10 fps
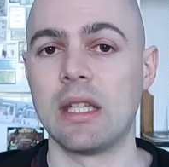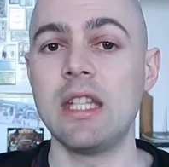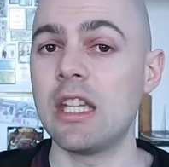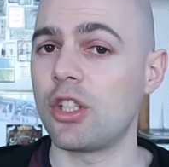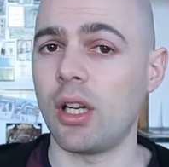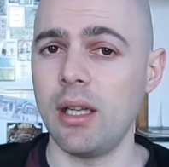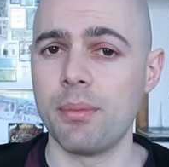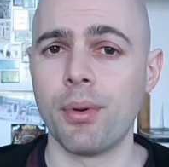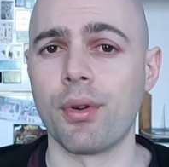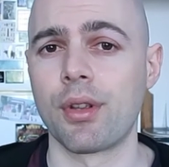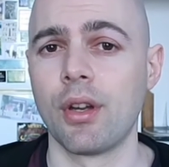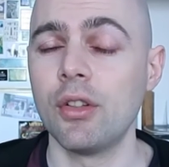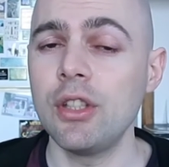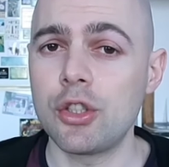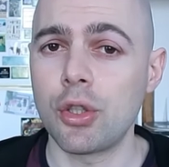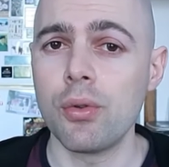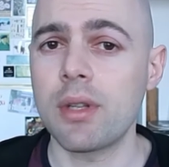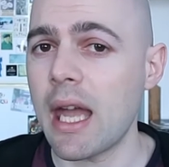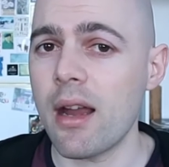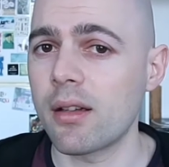In the entire book, only two
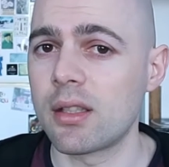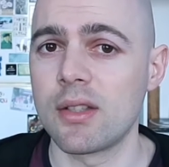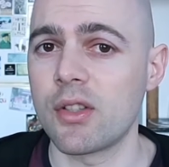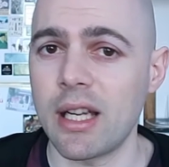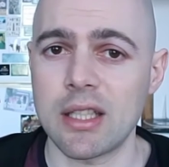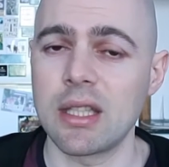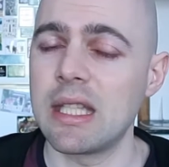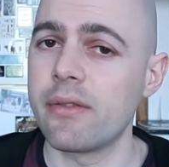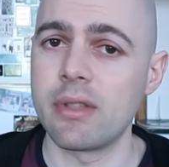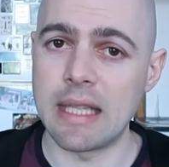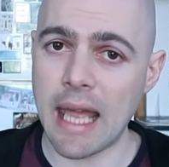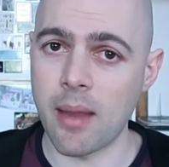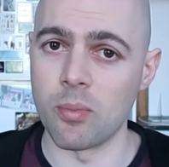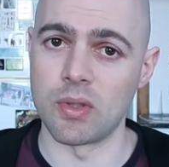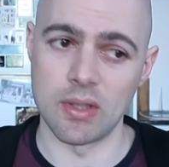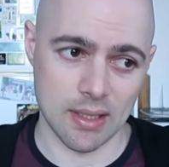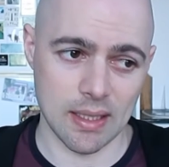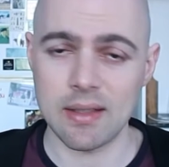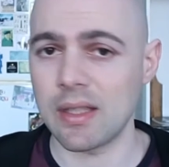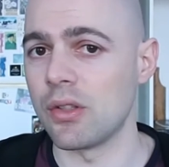characters are actually given names,
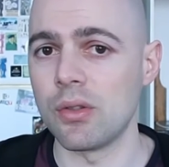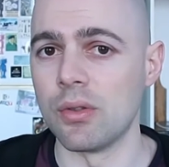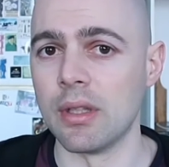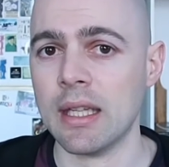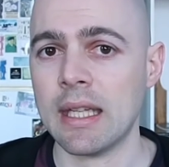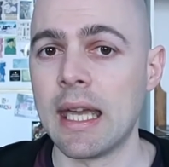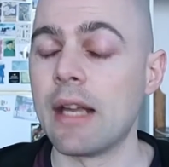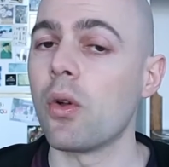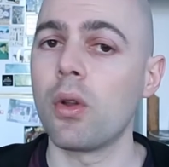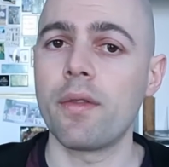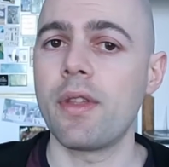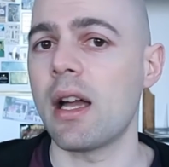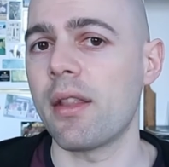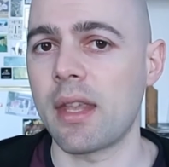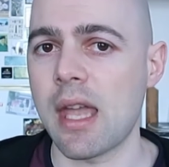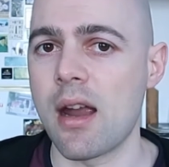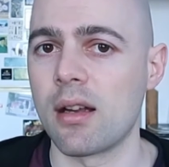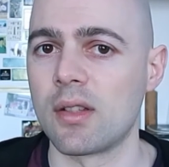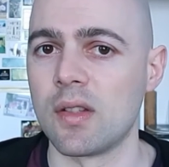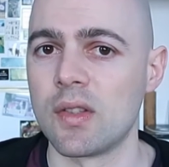Sis and Un, and all of the other
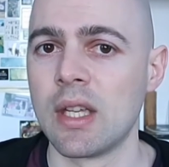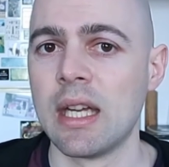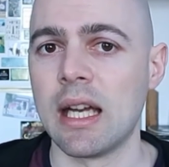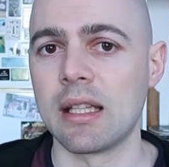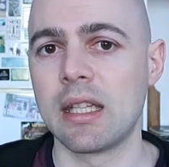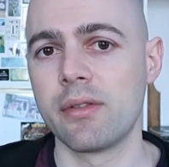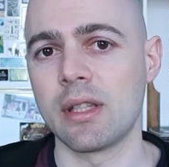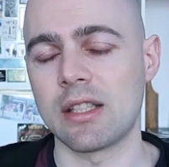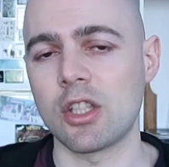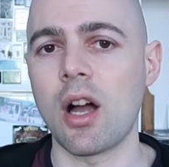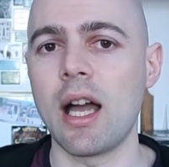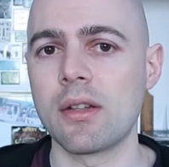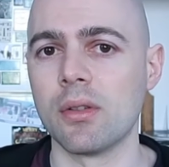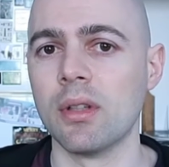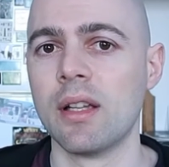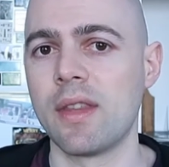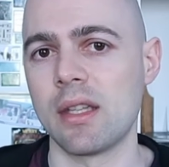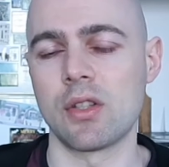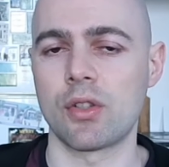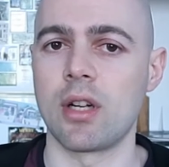characters are given a title
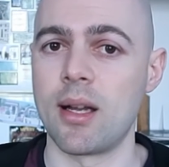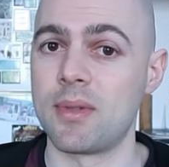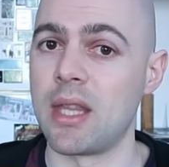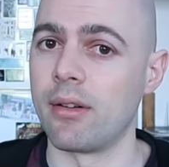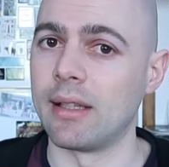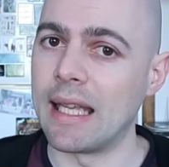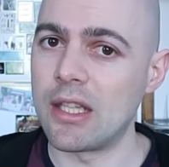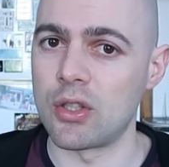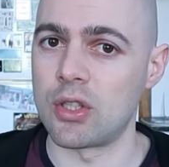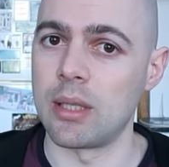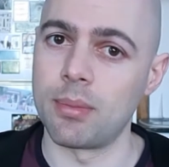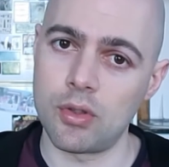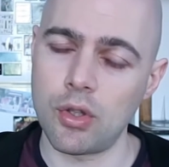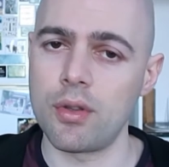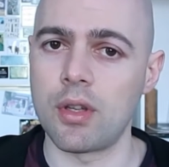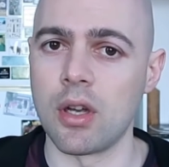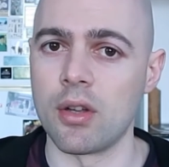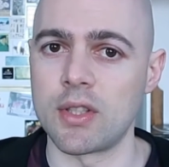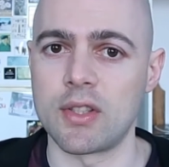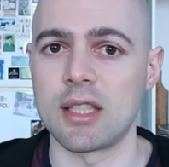that describes their relationship to the
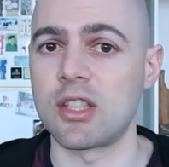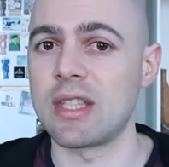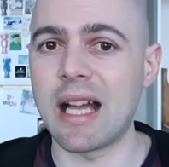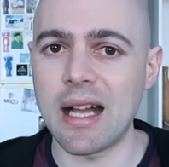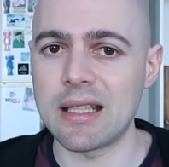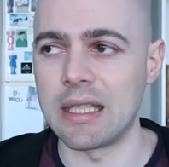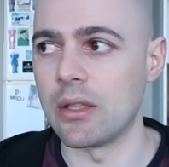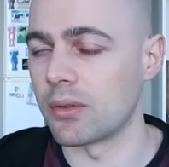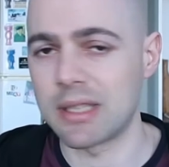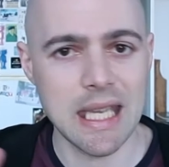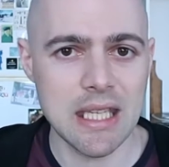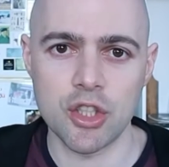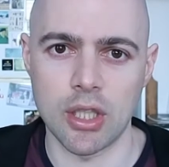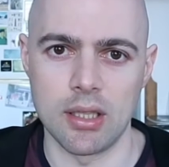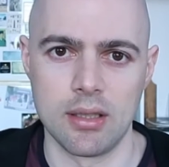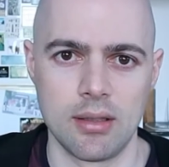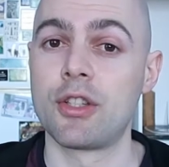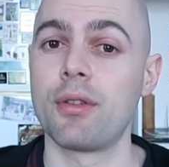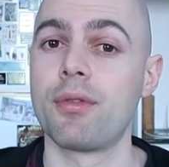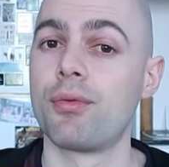girls, such as auntie or teacher.
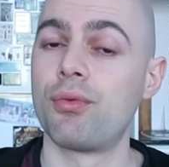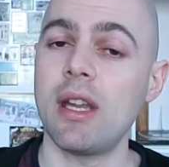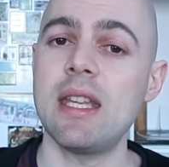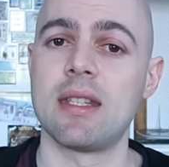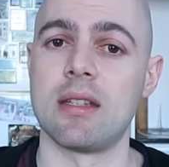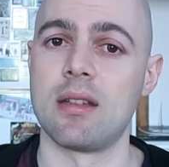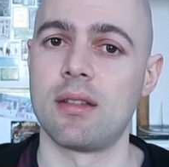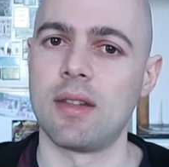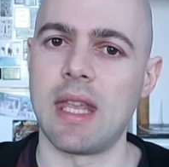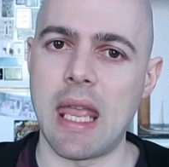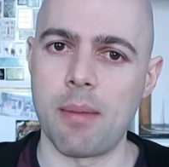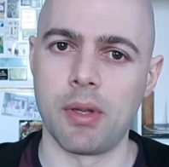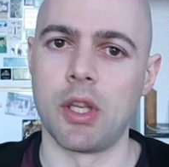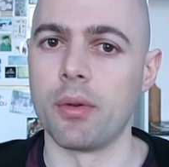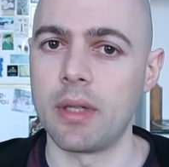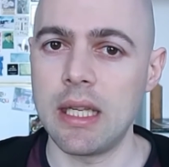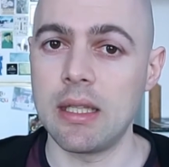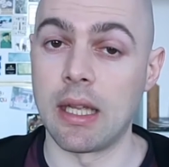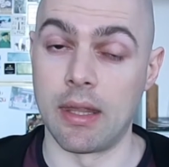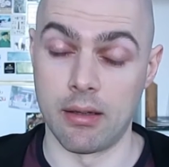So the reason that the
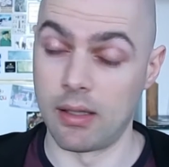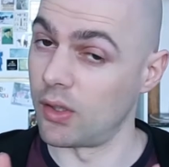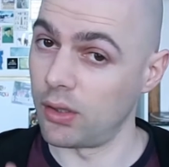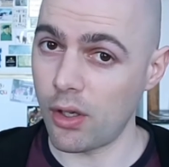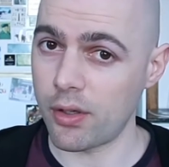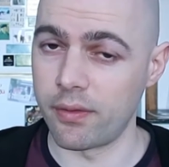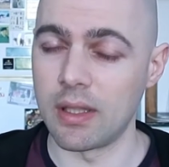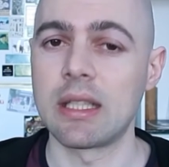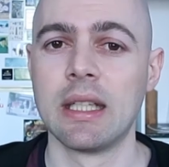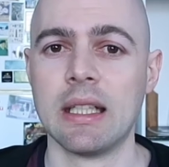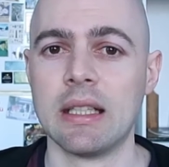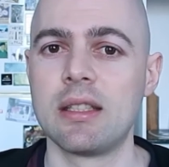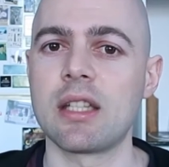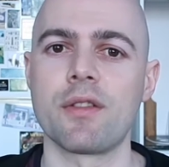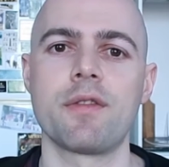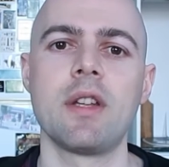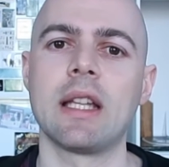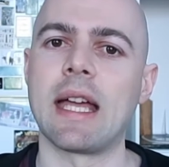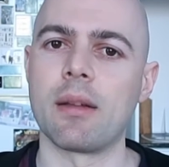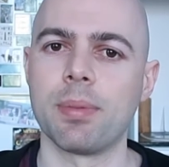ambiguity, and there is a lot of it, doesn't
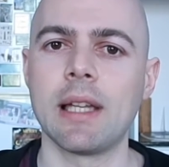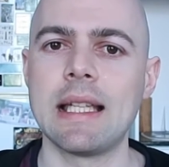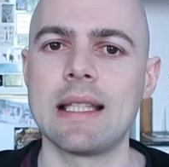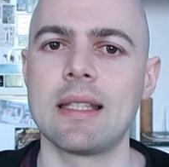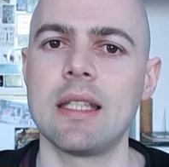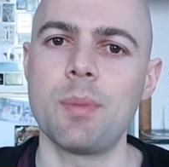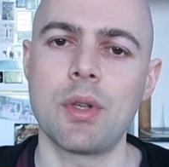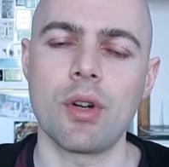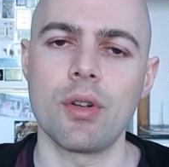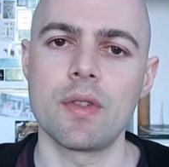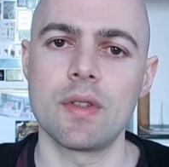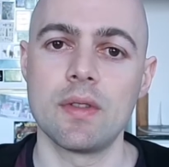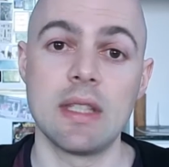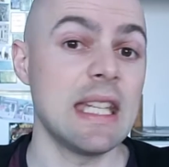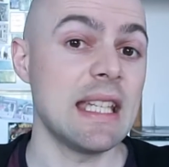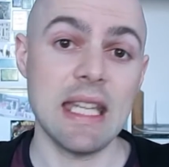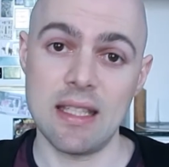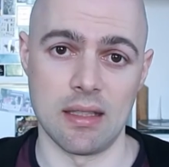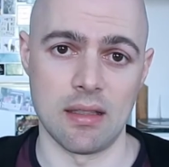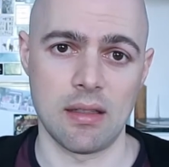feel out of place is because it
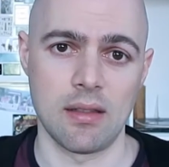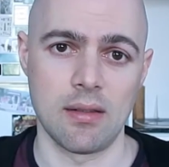isn't.